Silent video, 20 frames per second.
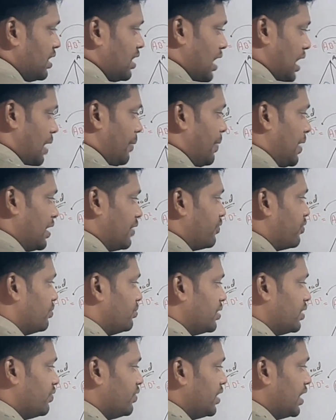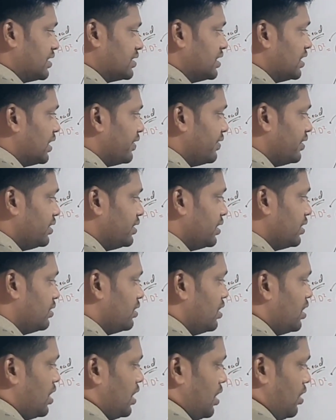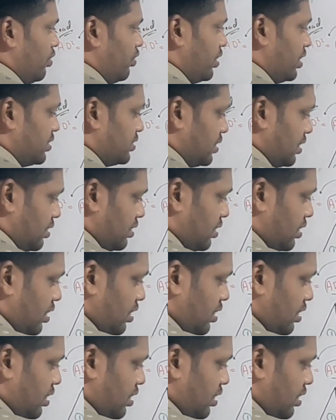Apart from that, we doesn't have anything. Okay, sir.